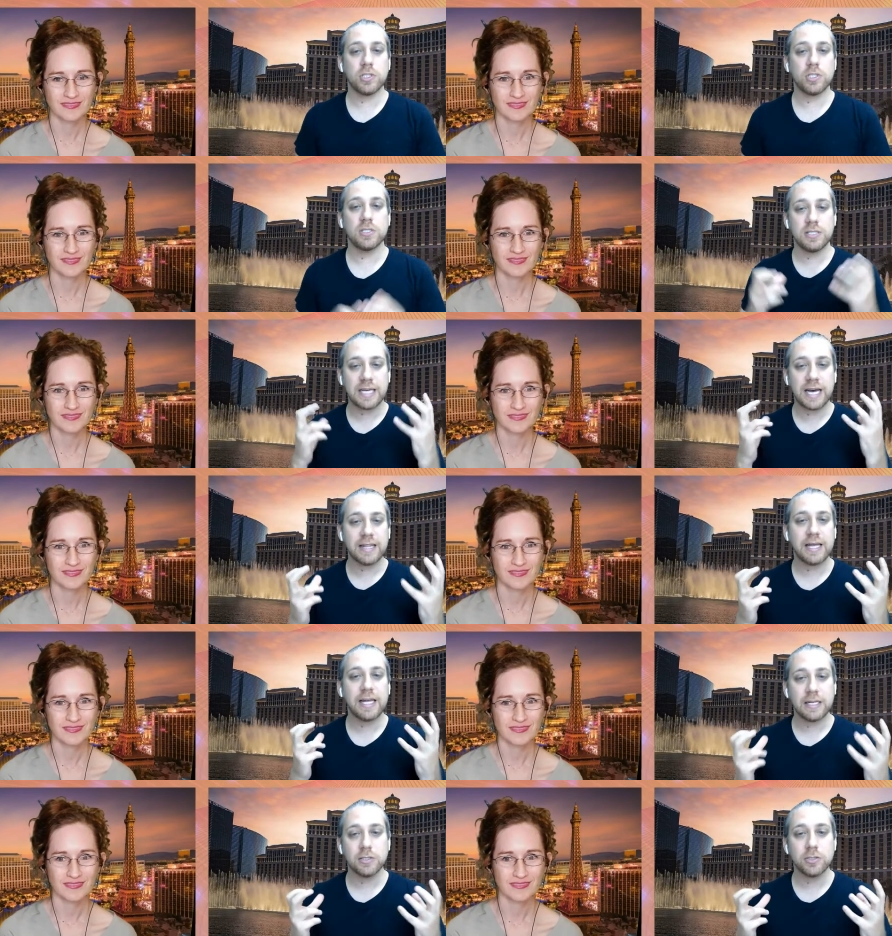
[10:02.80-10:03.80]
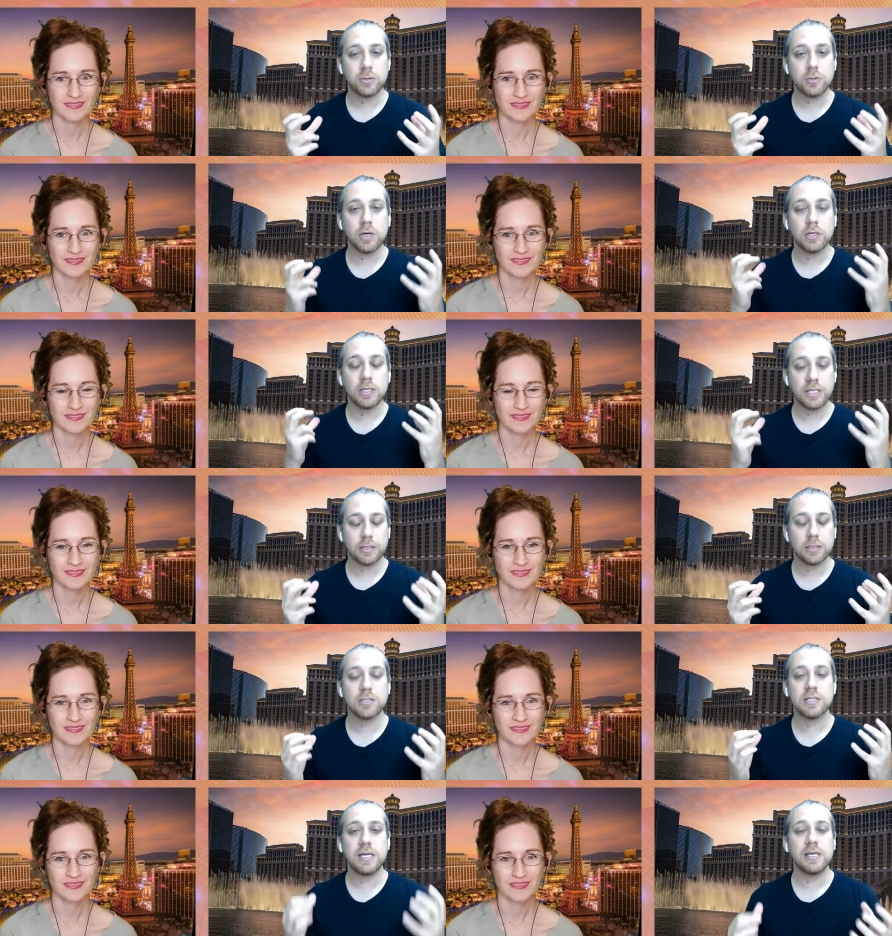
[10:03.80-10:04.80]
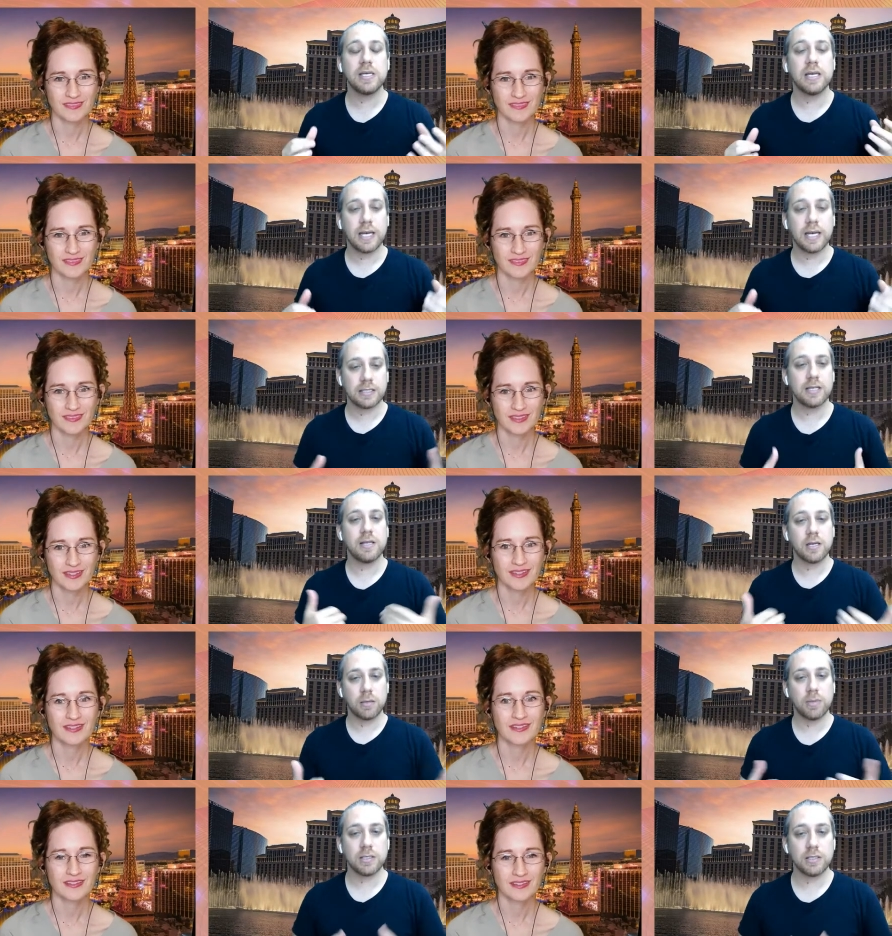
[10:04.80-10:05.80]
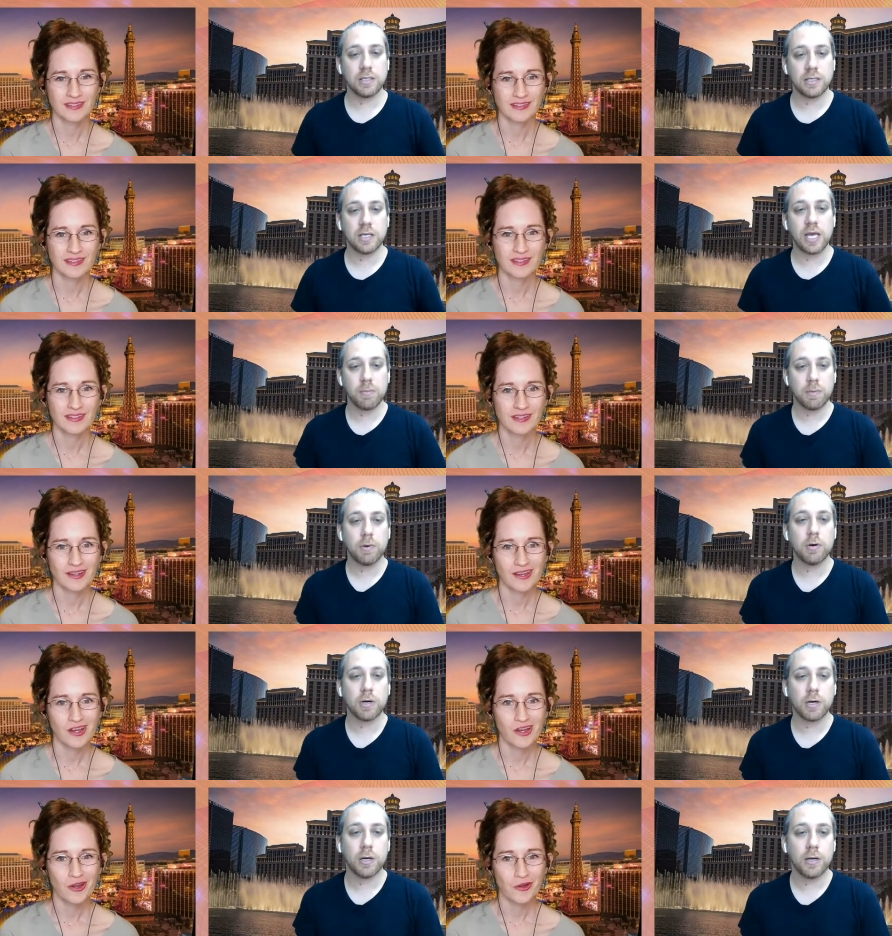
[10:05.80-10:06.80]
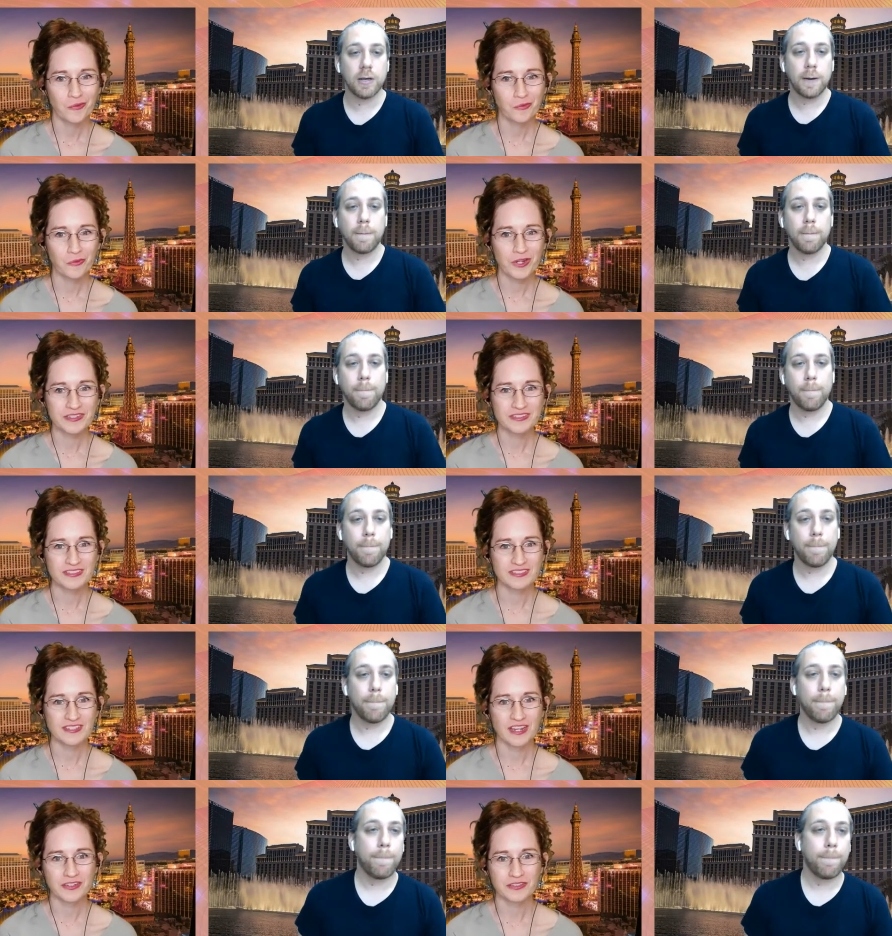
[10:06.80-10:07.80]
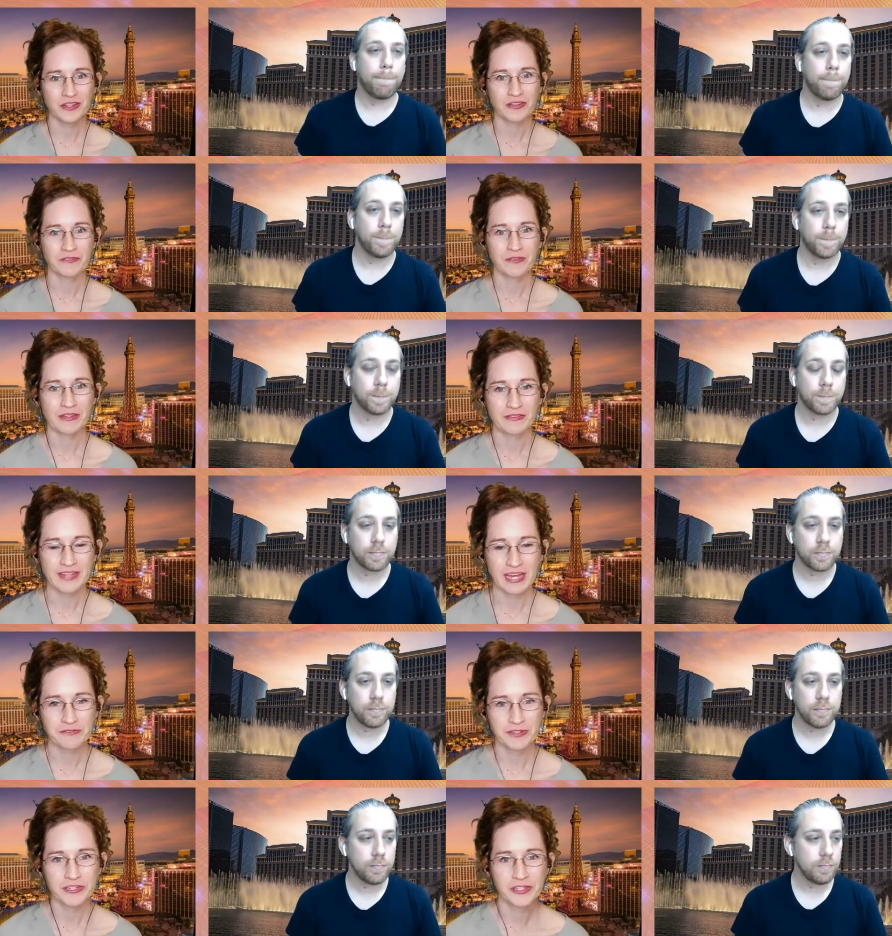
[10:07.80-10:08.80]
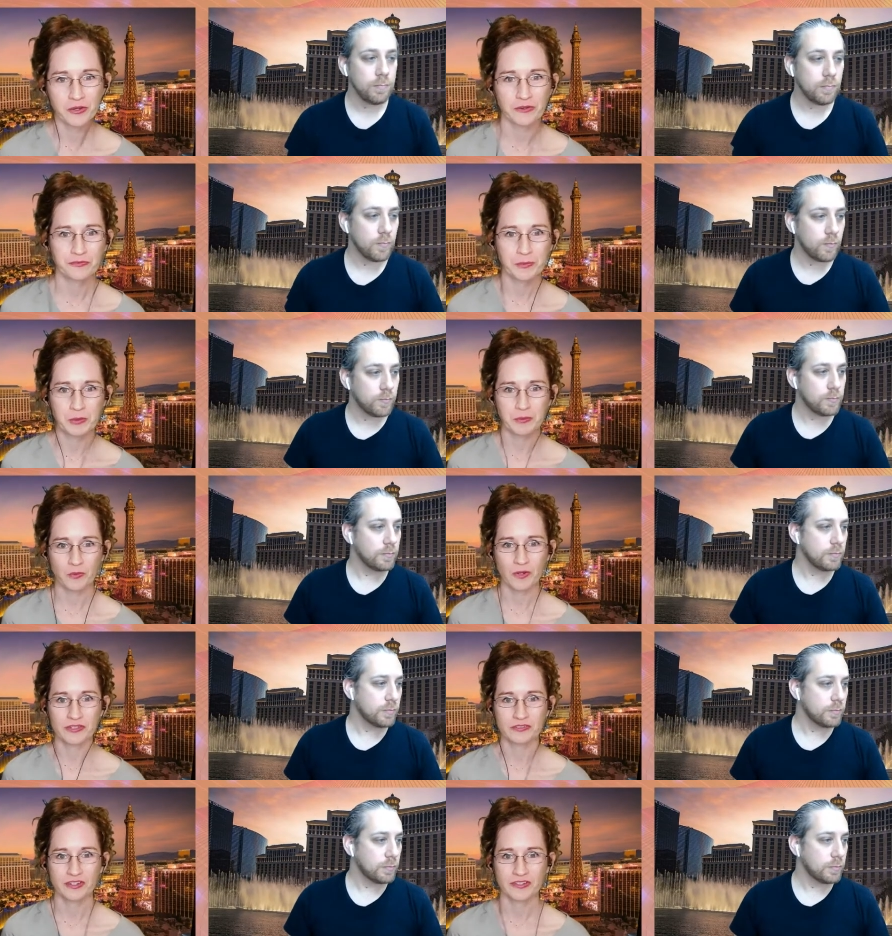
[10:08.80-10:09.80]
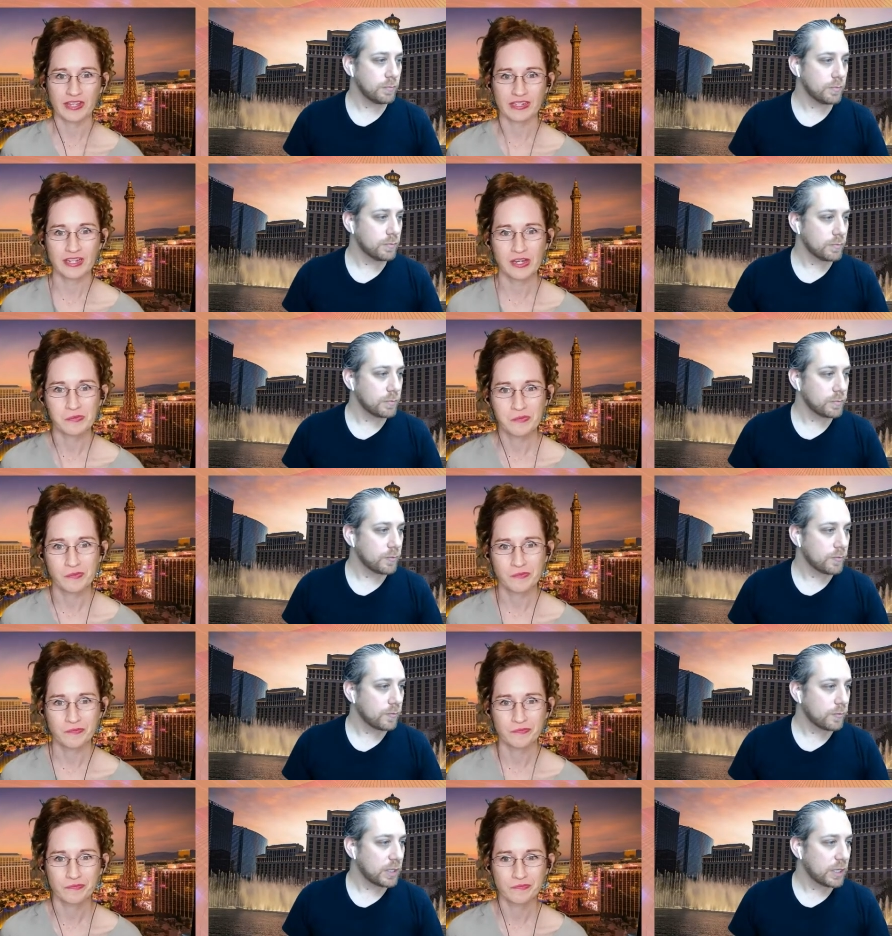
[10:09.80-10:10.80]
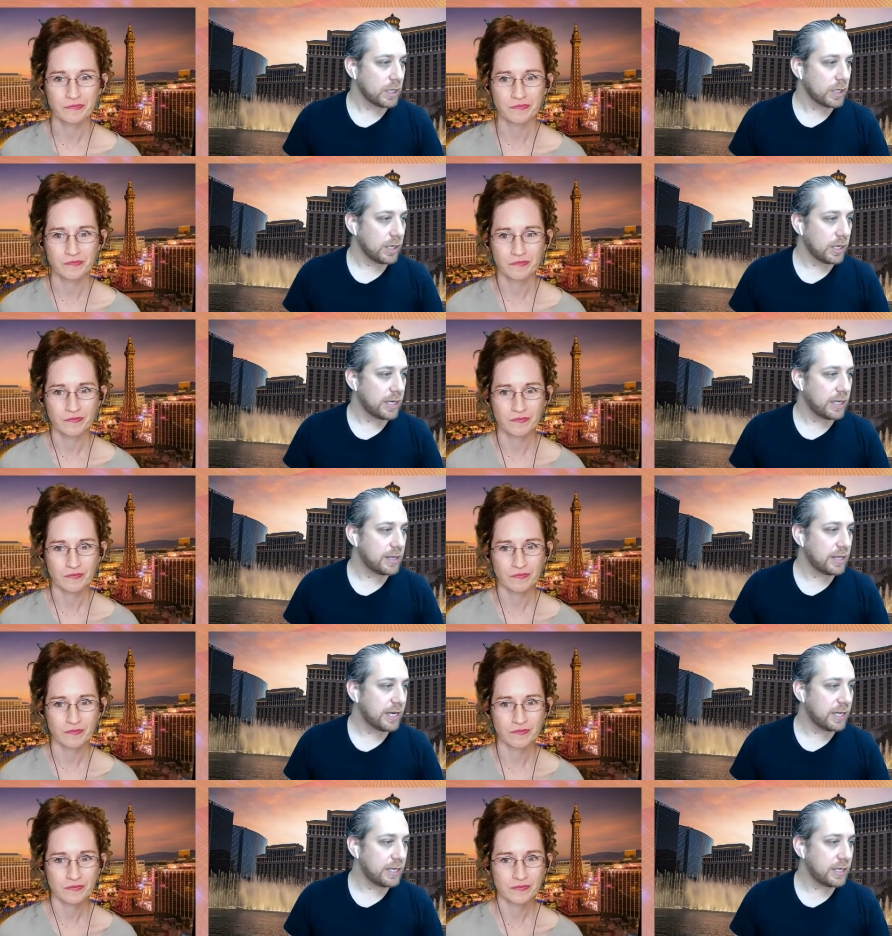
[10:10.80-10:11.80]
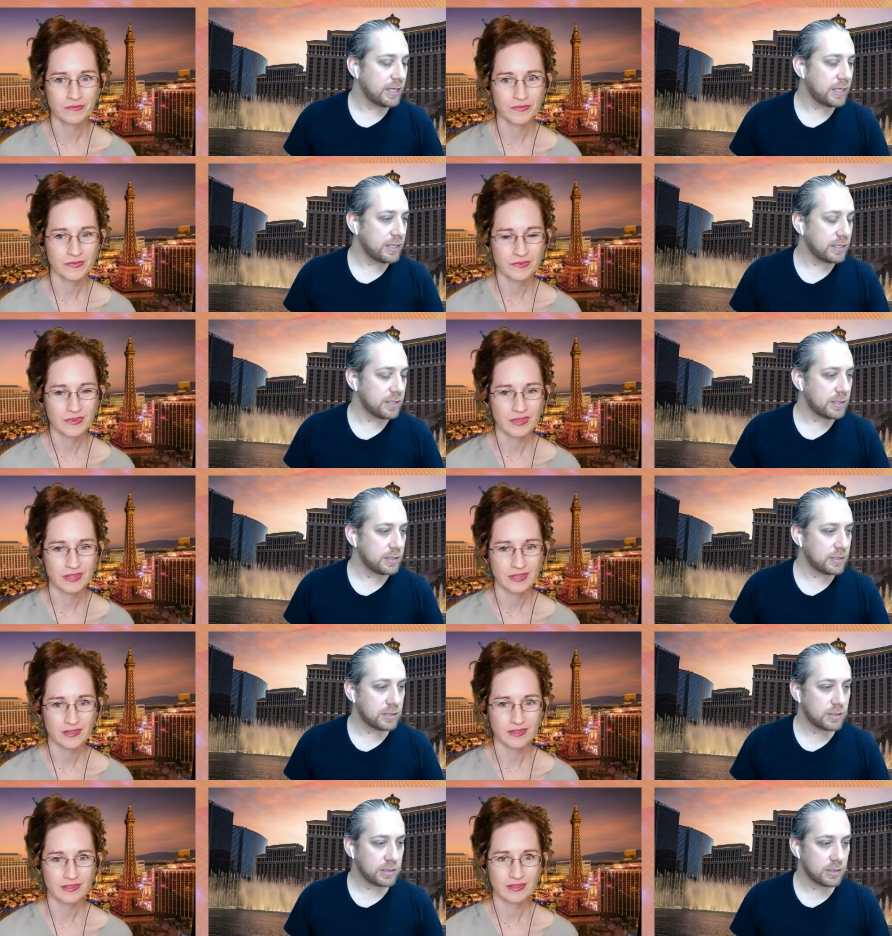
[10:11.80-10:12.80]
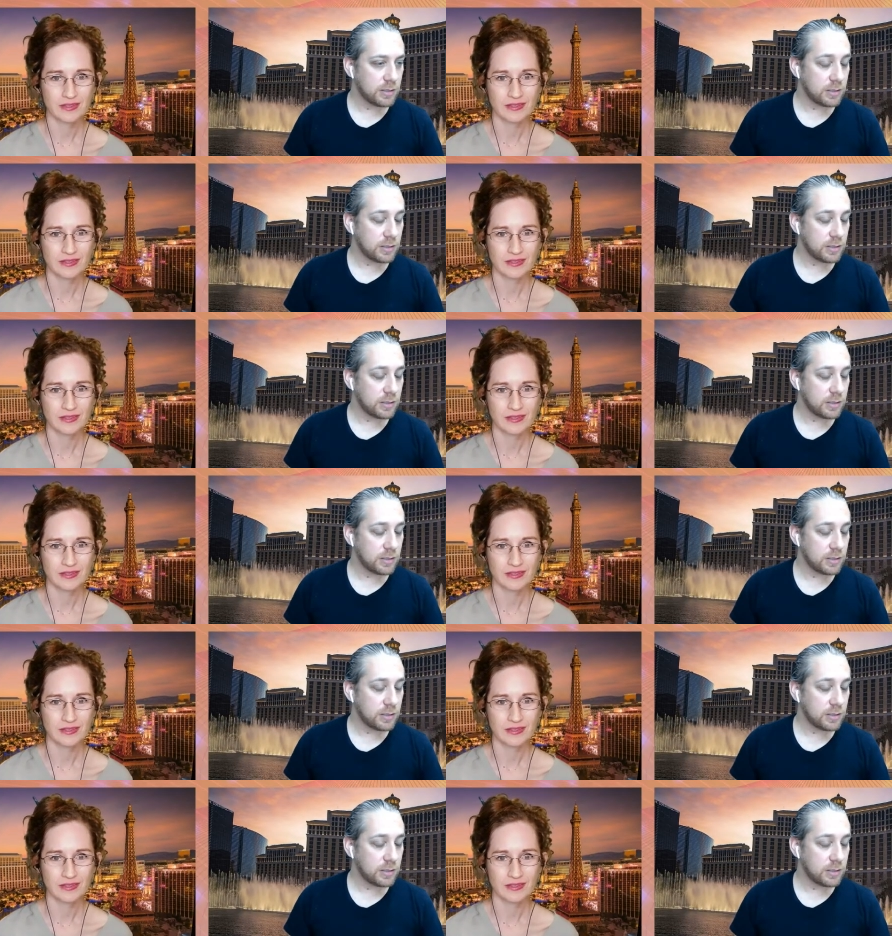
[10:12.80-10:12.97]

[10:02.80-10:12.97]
Speaker 1: just to tie that into a dealer's thinking as they think about dealing the game of poker.
Speaker 2: What is the title of that video if people want to look that up?
Speaker 1: That is